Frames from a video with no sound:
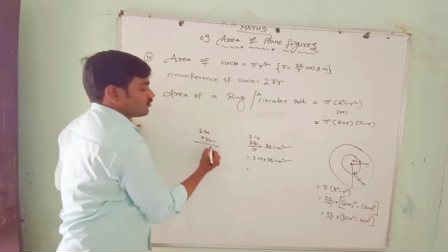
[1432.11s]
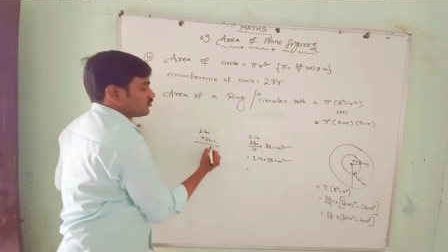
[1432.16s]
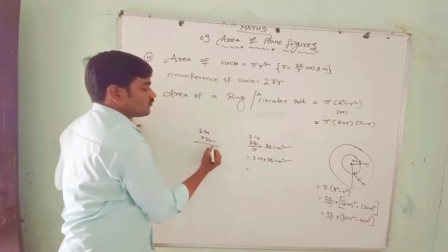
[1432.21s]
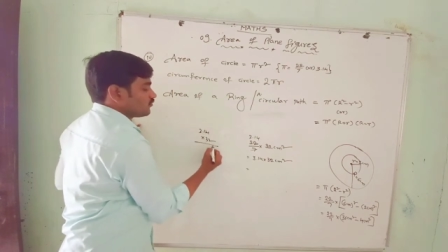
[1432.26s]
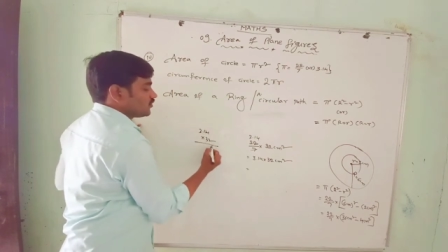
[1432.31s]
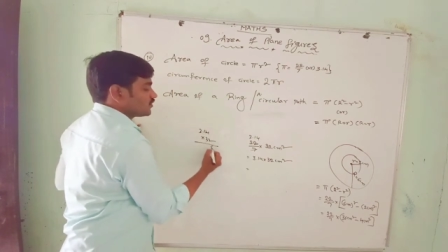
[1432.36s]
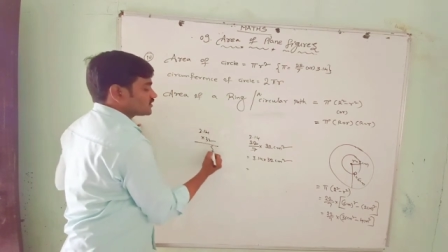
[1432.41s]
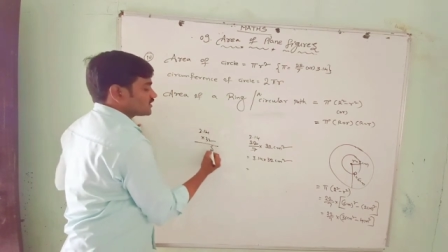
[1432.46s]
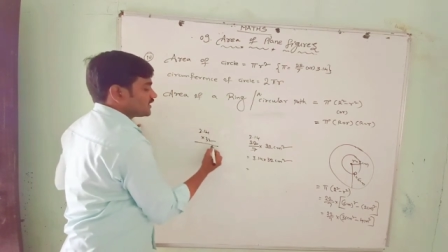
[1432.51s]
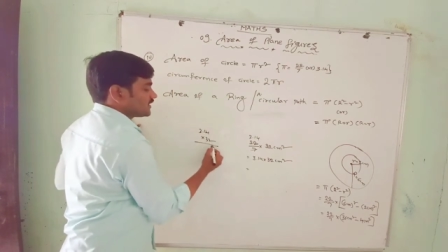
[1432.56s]
2
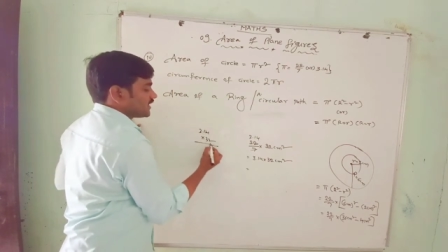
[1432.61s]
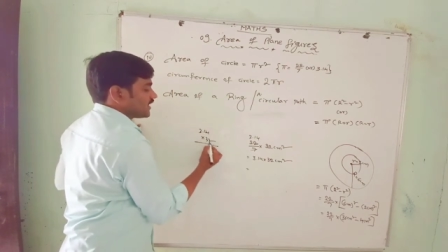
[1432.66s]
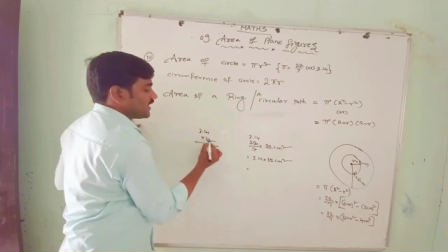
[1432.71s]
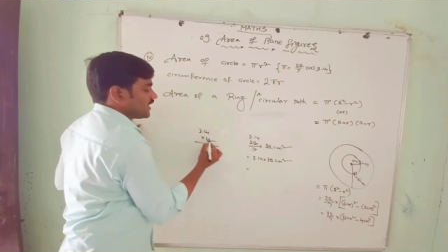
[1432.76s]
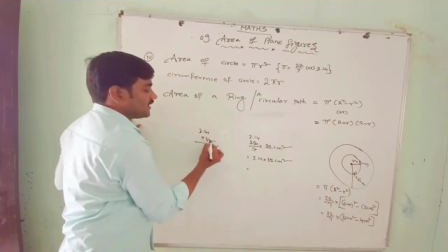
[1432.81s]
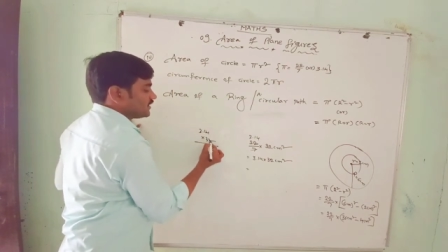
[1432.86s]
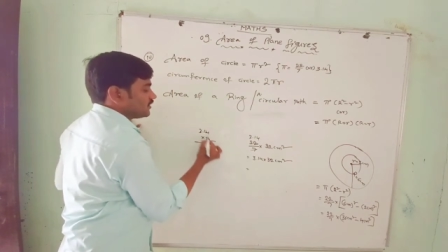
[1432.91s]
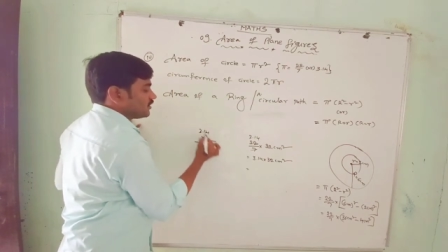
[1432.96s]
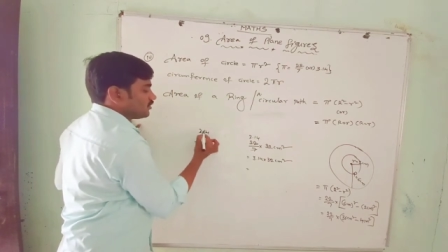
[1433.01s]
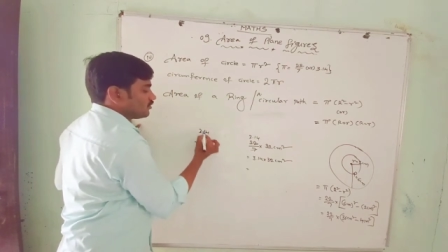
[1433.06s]
4s are
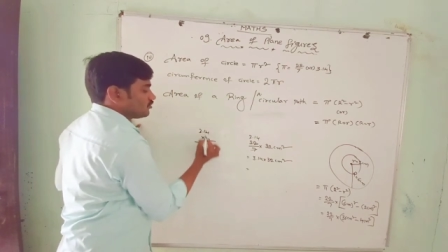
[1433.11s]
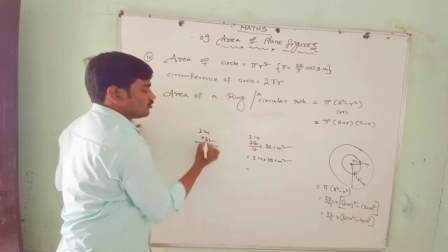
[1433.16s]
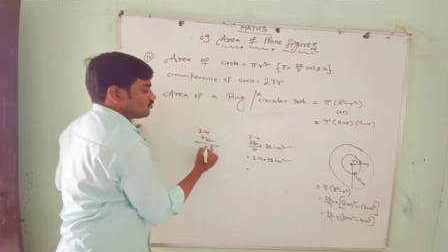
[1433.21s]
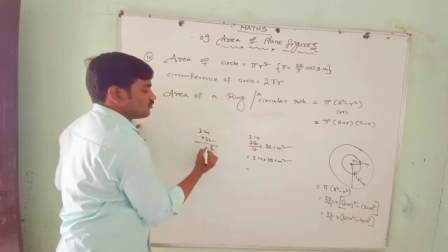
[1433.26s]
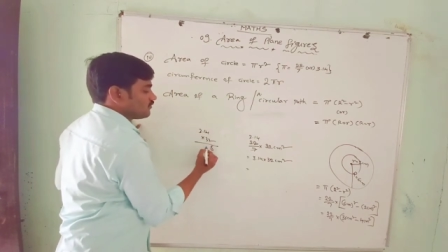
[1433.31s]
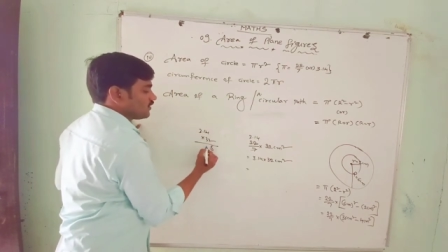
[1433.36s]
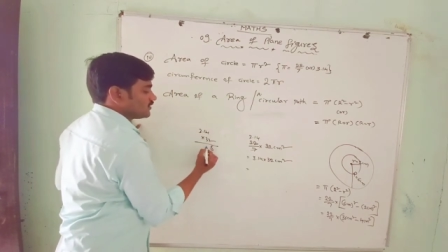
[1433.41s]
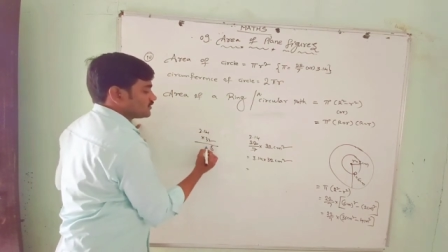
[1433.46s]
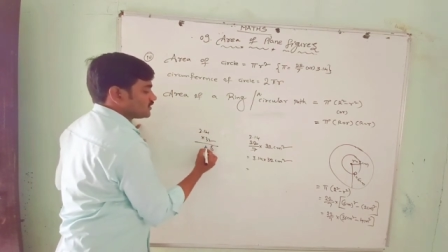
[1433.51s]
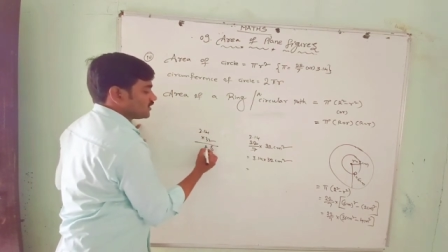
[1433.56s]
8, 2
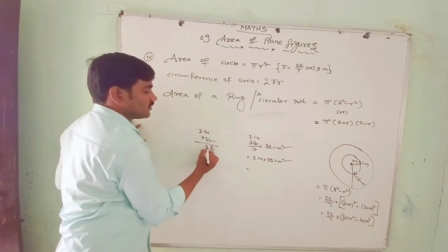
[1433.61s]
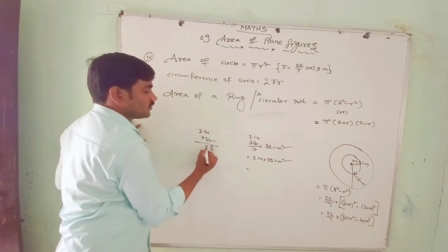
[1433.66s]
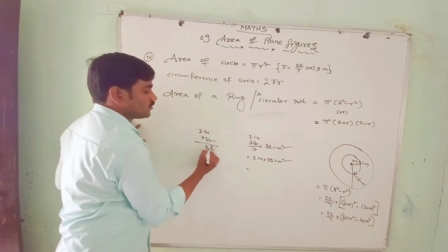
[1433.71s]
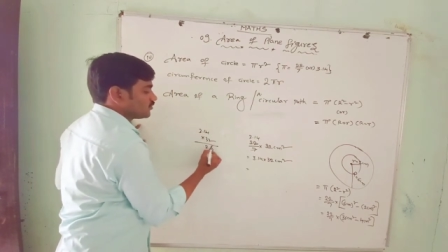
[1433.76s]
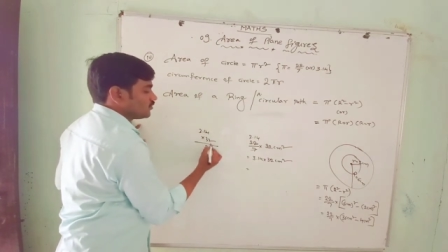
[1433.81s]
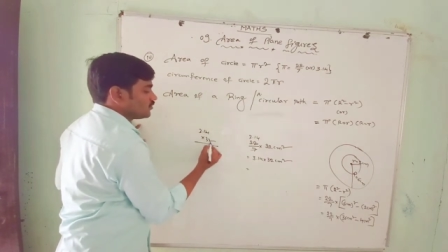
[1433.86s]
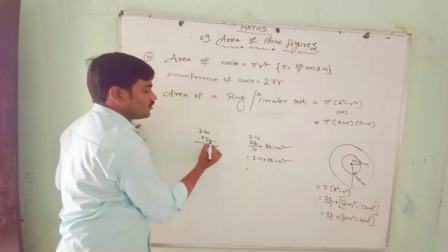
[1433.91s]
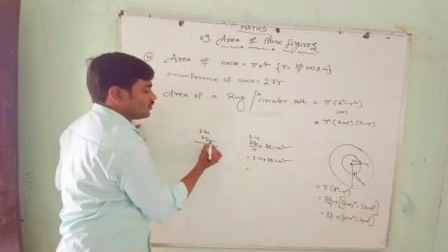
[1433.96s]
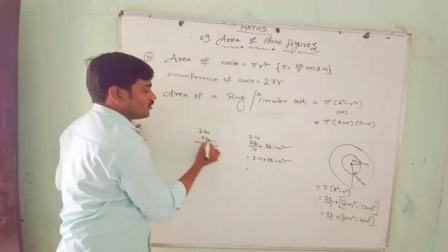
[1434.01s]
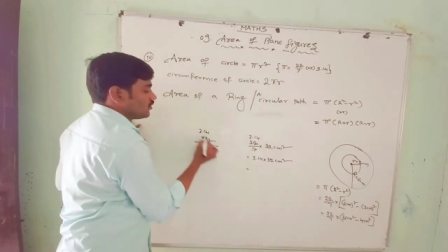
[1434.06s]
1s are
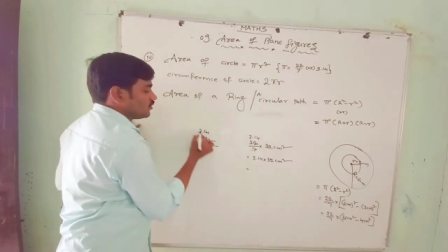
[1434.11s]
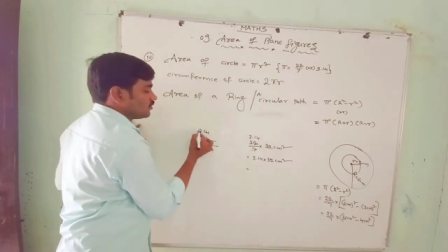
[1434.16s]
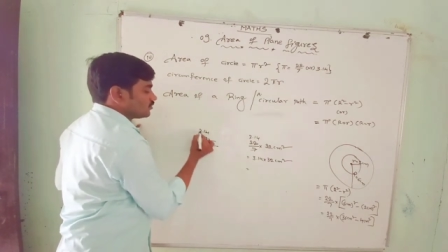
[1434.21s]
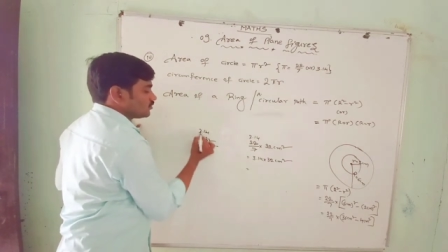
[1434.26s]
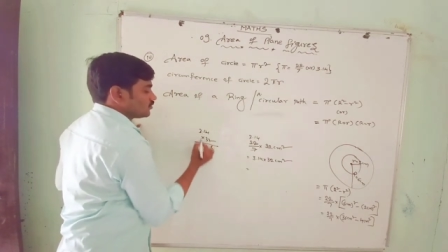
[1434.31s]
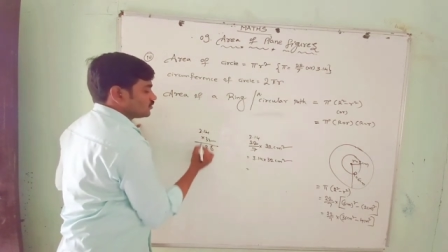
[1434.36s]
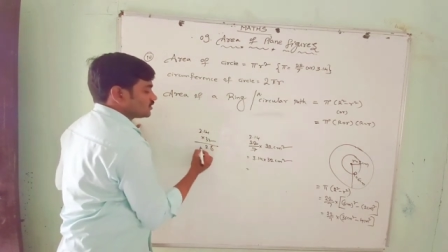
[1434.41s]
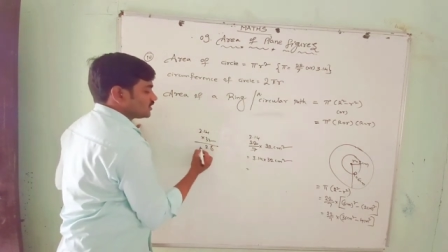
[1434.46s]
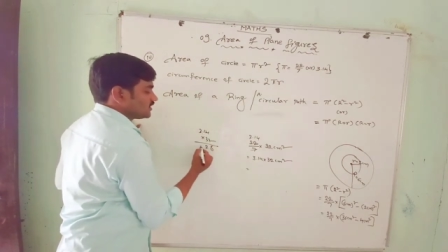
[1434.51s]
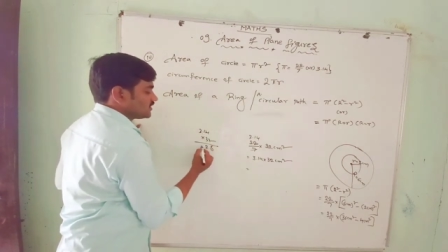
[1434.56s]
2,
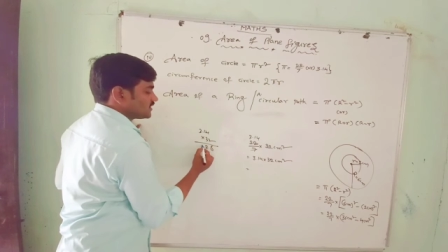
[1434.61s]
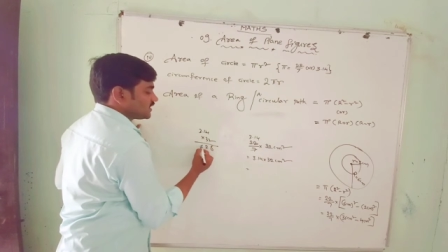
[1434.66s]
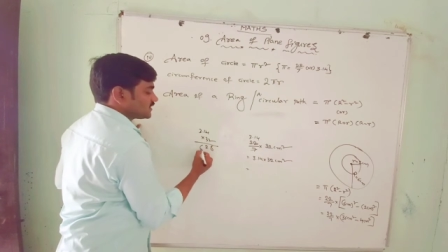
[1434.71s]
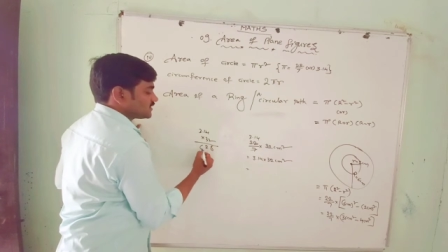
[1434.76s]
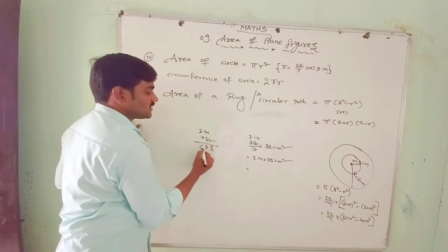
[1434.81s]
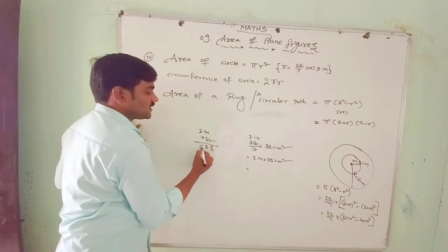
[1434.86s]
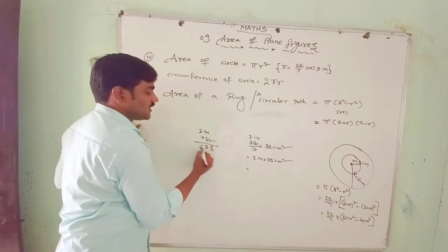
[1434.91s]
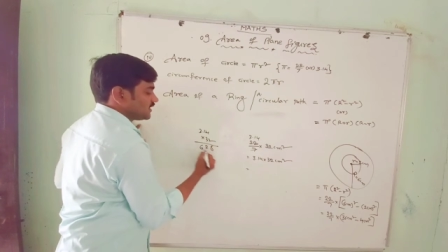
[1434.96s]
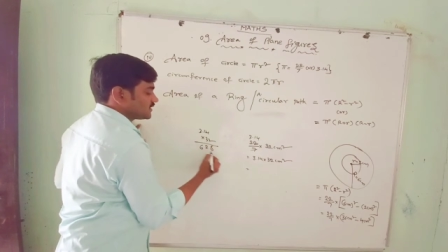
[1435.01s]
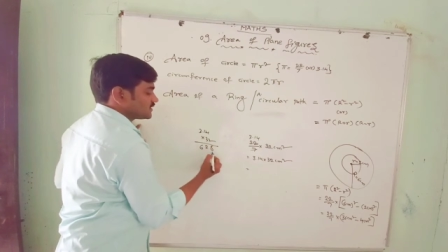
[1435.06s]
2 3s
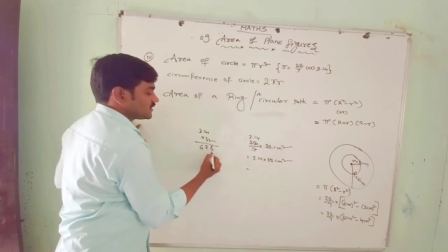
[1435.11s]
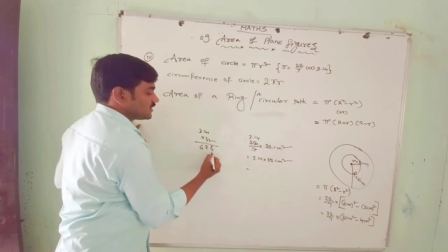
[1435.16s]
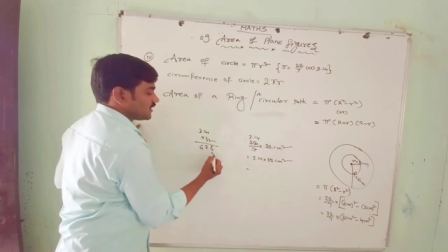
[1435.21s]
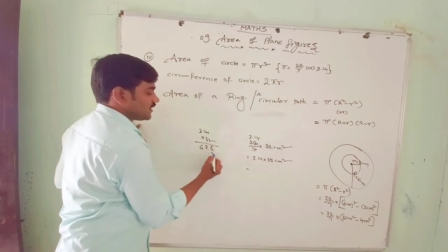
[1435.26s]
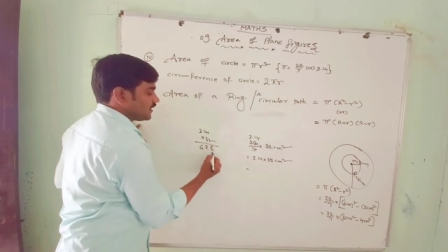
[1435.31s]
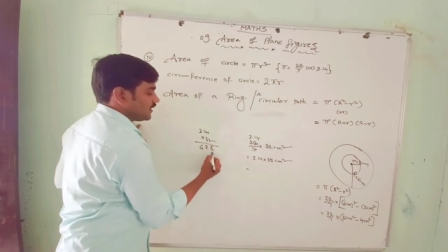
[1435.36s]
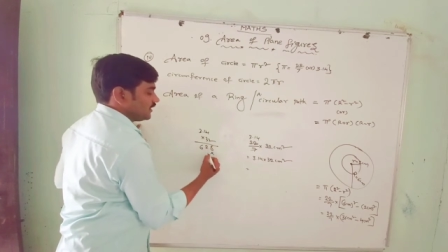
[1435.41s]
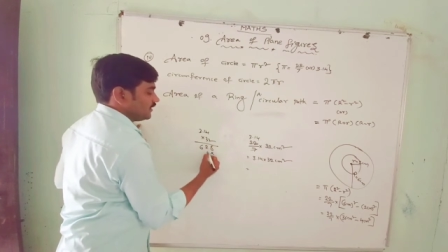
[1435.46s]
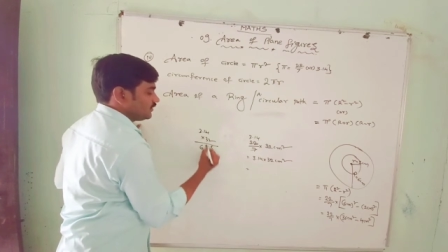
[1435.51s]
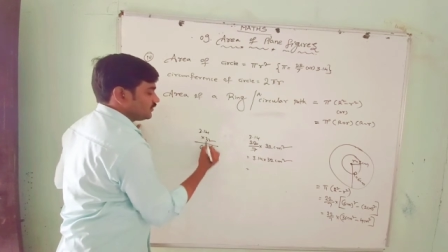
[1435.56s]
are
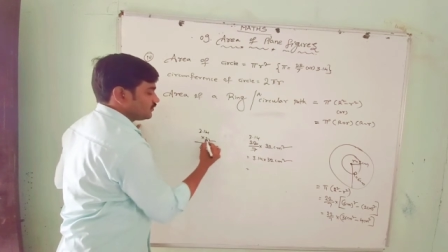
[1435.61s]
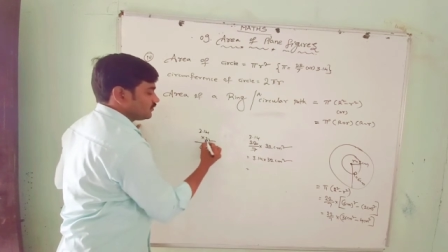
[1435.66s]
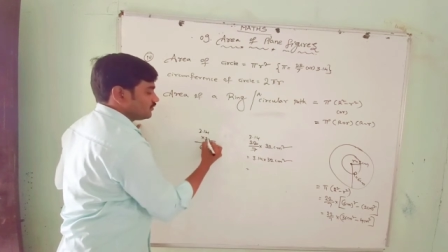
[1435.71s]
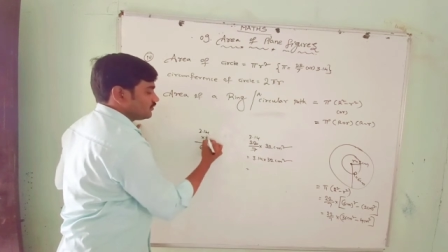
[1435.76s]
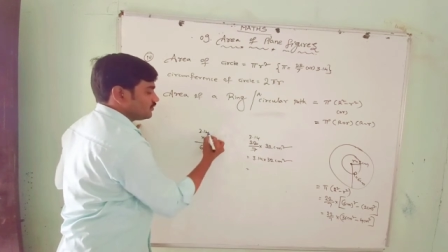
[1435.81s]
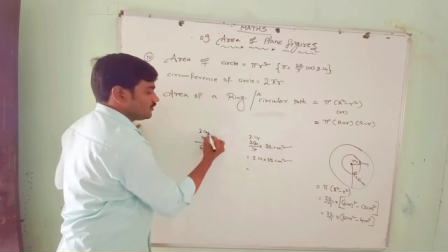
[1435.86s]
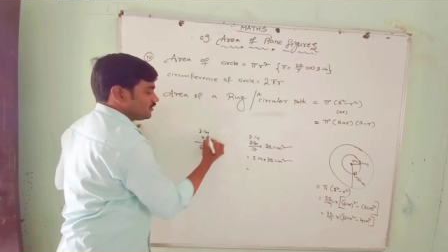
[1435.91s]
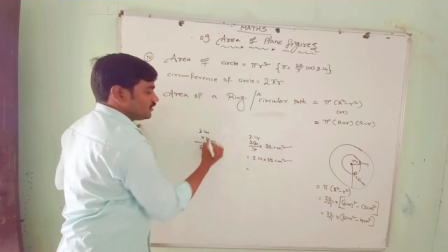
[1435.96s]
6 into